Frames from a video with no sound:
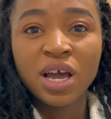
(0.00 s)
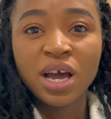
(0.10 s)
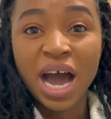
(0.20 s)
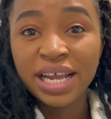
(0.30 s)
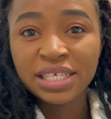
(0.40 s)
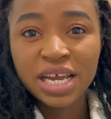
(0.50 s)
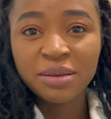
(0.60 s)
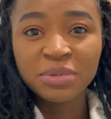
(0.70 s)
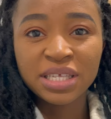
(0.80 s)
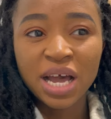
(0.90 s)

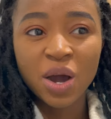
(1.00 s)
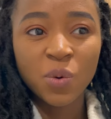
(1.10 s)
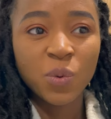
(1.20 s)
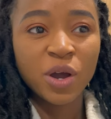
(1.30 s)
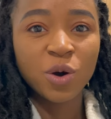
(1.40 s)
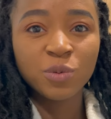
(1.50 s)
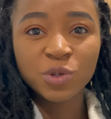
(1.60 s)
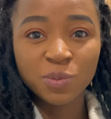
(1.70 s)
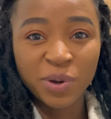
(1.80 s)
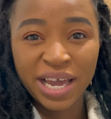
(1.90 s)
items that were
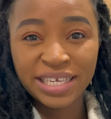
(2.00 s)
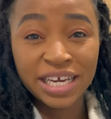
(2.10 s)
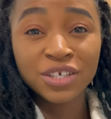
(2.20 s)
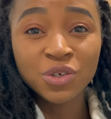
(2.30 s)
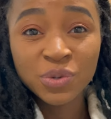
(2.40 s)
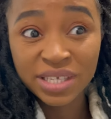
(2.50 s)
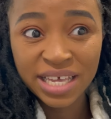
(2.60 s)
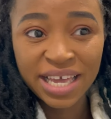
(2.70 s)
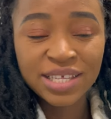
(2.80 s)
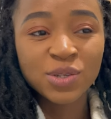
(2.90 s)
almost by their use
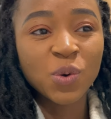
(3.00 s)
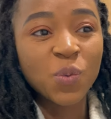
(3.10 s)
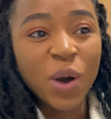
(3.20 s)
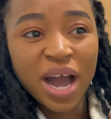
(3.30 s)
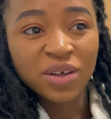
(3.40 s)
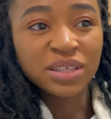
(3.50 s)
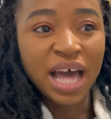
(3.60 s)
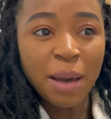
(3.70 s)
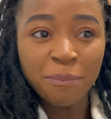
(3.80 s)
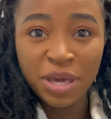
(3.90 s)
date so while
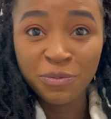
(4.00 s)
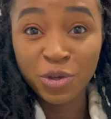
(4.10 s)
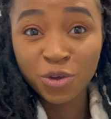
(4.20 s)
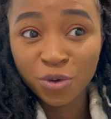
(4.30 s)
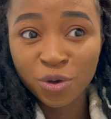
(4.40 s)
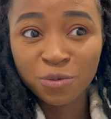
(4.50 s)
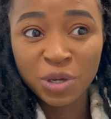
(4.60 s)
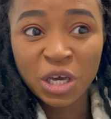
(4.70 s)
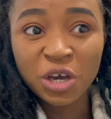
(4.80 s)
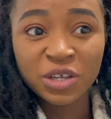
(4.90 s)
that may be good
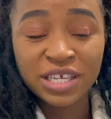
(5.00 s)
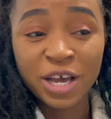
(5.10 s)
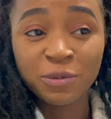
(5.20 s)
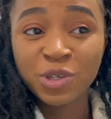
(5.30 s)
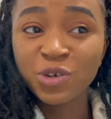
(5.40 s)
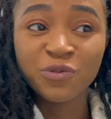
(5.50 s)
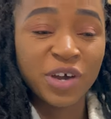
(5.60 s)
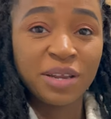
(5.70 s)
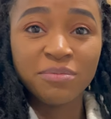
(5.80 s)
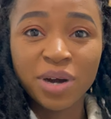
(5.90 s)
because it helps you
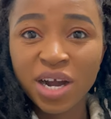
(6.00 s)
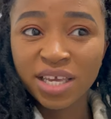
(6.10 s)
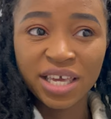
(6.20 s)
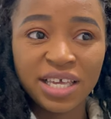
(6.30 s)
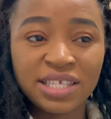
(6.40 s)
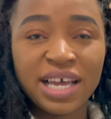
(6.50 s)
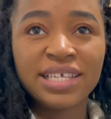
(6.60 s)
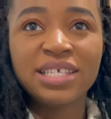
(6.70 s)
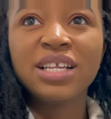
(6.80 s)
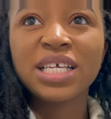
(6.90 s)
find bargains i
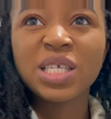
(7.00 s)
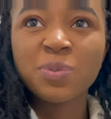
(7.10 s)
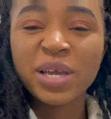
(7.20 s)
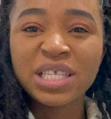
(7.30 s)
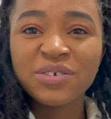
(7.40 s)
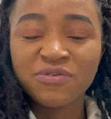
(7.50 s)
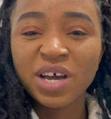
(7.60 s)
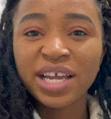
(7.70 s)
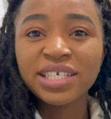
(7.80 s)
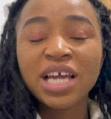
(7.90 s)
still expect to
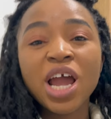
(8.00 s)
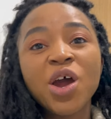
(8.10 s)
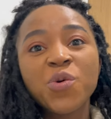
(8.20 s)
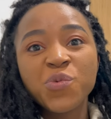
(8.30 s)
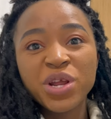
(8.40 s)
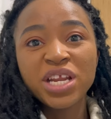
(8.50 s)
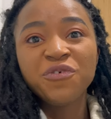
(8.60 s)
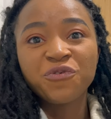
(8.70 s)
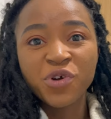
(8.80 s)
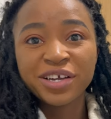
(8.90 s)
find really
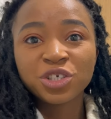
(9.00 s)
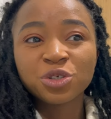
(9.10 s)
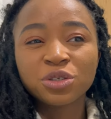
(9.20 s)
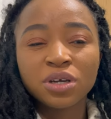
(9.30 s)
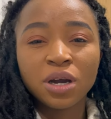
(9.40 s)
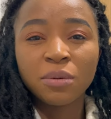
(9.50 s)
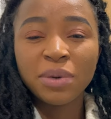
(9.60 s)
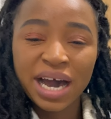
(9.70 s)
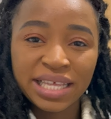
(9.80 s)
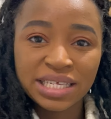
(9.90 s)
fresh um,
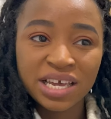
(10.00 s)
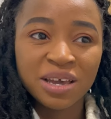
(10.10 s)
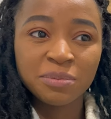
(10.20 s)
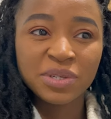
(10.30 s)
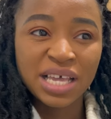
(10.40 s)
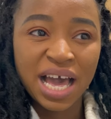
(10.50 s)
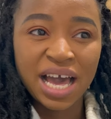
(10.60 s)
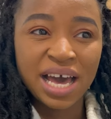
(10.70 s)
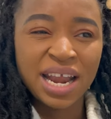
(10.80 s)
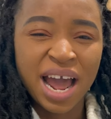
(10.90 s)
items
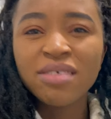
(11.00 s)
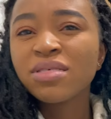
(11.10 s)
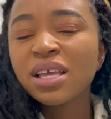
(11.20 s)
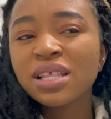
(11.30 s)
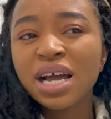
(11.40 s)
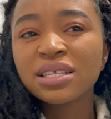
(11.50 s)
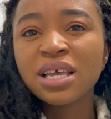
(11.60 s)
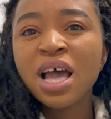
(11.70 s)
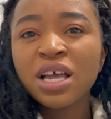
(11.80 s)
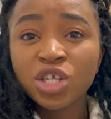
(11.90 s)
and i think that
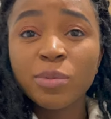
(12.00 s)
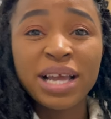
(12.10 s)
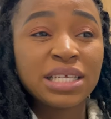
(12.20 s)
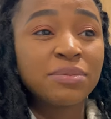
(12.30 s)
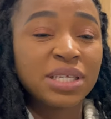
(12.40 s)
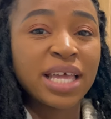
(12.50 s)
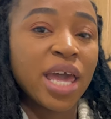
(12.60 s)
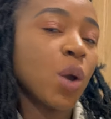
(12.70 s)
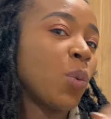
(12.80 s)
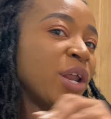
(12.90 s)
some items
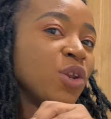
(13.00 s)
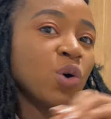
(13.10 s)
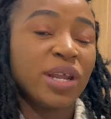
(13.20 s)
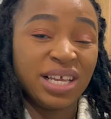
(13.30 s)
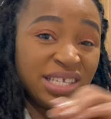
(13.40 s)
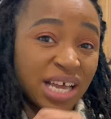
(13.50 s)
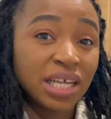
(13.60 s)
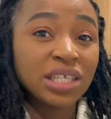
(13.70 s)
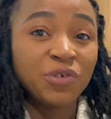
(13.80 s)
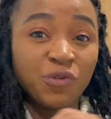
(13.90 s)
there were not
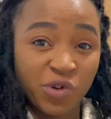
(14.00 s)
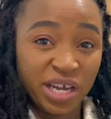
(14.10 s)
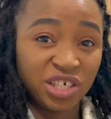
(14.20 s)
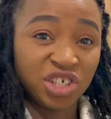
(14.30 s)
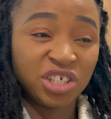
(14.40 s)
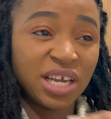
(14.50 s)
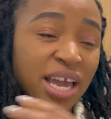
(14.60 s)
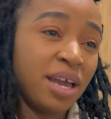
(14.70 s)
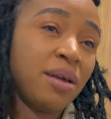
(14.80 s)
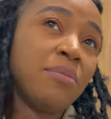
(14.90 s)
exactly fresh
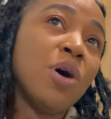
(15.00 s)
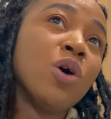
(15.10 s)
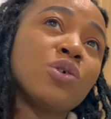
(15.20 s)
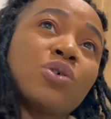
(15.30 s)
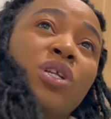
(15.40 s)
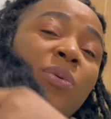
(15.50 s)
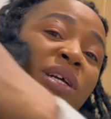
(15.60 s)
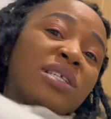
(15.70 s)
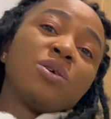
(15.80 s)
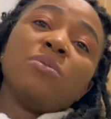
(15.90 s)
um, also there
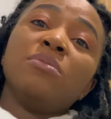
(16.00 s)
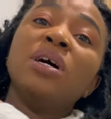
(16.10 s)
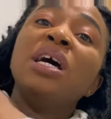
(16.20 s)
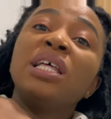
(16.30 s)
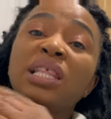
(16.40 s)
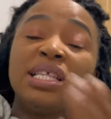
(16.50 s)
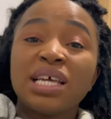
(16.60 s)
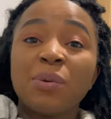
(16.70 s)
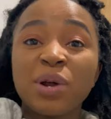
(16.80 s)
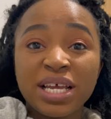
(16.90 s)
were some things
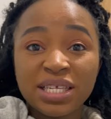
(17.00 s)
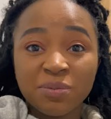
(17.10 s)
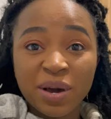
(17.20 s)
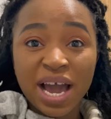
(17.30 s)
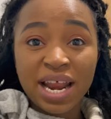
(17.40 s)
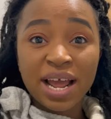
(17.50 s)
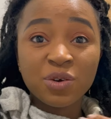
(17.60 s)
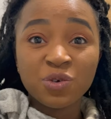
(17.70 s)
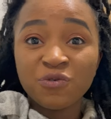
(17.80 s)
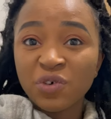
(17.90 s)
i wanted to buy that i
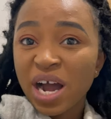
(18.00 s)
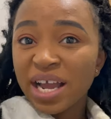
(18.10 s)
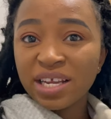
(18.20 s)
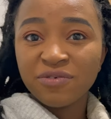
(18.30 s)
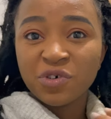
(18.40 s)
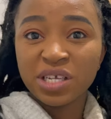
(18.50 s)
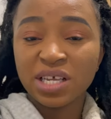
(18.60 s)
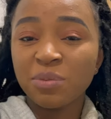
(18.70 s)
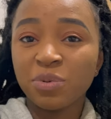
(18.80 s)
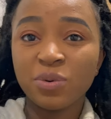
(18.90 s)
couldn't find for
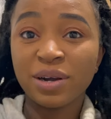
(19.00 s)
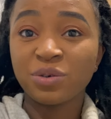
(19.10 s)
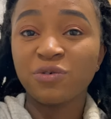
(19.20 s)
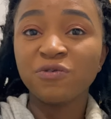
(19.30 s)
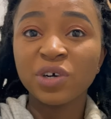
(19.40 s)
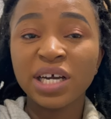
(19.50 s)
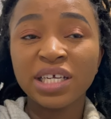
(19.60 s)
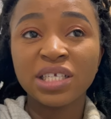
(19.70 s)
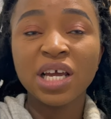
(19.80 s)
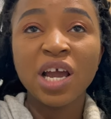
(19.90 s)
example i couldn't
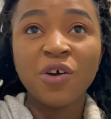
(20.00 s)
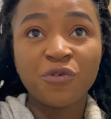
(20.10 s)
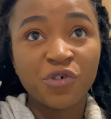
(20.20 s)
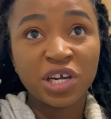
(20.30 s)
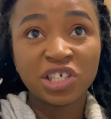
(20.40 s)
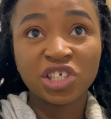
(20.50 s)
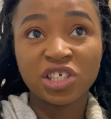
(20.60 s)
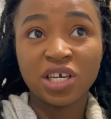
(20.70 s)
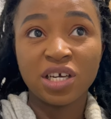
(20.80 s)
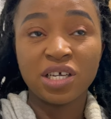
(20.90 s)
find fresh
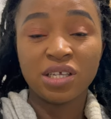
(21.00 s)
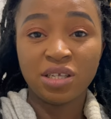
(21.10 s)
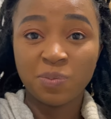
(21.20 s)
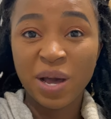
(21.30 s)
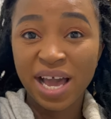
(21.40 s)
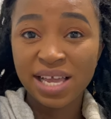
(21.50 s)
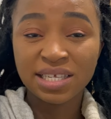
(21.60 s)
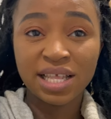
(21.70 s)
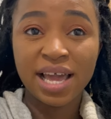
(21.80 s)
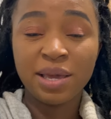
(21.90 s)
uh,
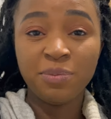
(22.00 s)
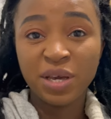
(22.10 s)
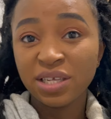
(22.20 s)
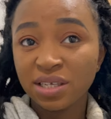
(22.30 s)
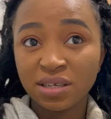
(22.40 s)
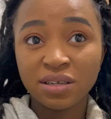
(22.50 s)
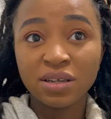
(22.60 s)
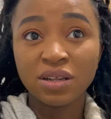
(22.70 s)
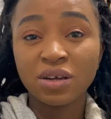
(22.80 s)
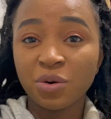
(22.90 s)
spice like
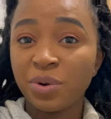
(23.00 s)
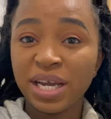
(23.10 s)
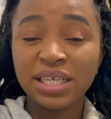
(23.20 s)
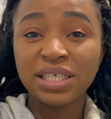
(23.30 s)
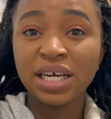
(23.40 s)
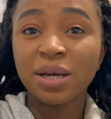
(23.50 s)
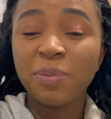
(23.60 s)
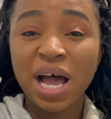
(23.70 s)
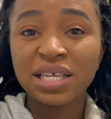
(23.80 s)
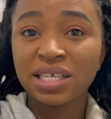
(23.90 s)
basil coriander
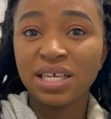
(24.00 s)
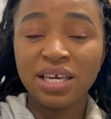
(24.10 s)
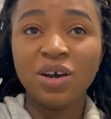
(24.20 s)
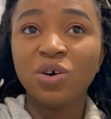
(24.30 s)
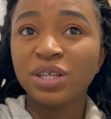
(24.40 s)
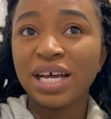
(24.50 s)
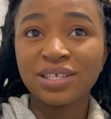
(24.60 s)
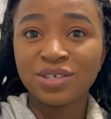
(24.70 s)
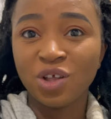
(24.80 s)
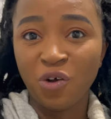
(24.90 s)
parsley all that
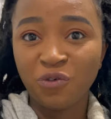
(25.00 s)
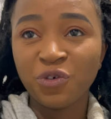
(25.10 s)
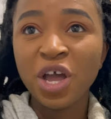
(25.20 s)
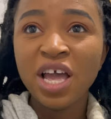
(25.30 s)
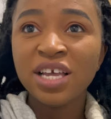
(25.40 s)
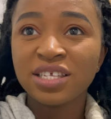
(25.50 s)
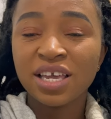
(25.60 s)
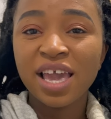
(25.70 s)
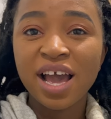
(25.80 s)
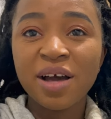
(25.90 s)
stuff so
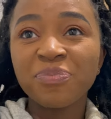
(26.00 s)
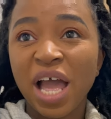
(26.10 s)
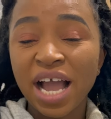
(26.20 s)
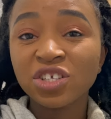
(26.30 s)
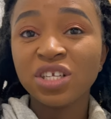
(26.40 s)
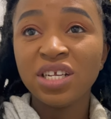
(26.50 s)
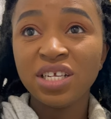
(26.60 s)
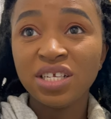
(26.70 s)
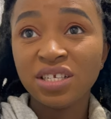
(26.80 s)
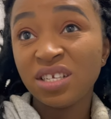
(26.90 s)
yeah i
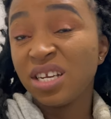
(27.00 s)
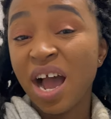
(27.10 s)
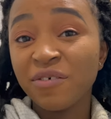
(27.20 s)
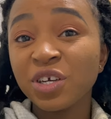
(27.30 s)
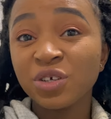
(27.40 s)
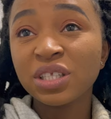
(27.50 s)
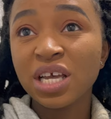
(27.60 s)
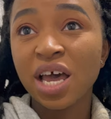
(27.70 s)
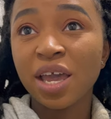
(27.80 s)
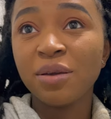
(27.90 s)
actually did have a good
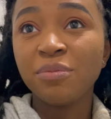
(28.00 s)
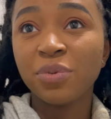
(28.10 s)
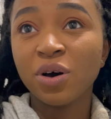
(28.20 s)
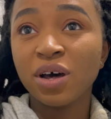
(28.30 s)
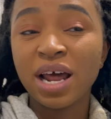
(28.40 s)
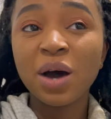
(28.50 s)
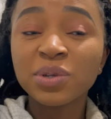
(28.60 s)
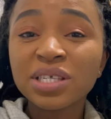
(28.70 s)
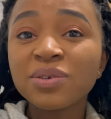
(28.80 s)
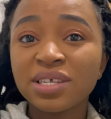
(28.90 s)
time but i would
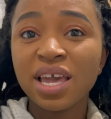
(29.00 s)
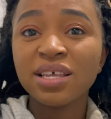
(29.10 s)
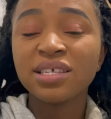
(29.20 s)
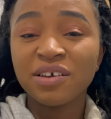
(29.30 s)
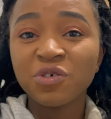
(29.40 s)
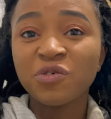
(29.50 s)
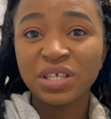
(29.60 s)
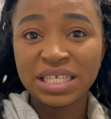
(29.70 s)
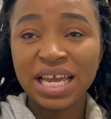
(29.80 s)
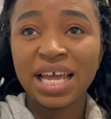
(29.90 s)
still say seven over
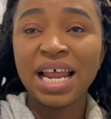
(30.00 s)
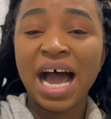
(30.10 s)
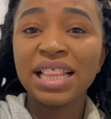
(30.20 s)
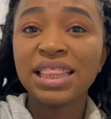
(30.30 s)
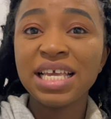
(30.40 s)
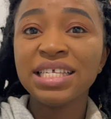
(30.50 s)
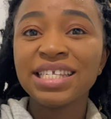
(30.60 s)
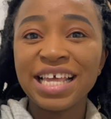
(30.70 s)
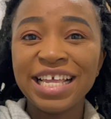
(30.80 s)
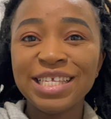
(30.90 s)
ten at this
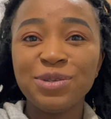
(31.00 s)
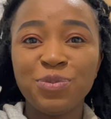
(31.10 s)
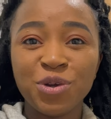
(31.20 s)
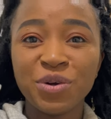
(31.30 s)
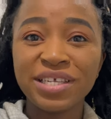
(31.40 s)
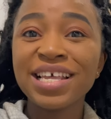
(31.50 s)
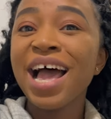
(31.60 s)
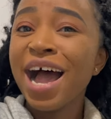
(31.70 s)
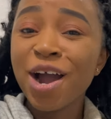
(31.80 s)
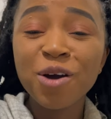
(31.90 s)
Sainsbury's.
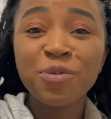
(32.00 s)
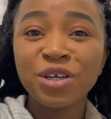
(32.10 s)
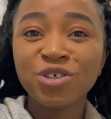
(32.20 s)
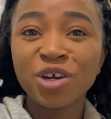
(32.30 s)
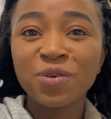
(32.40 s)
I hope you enjoyed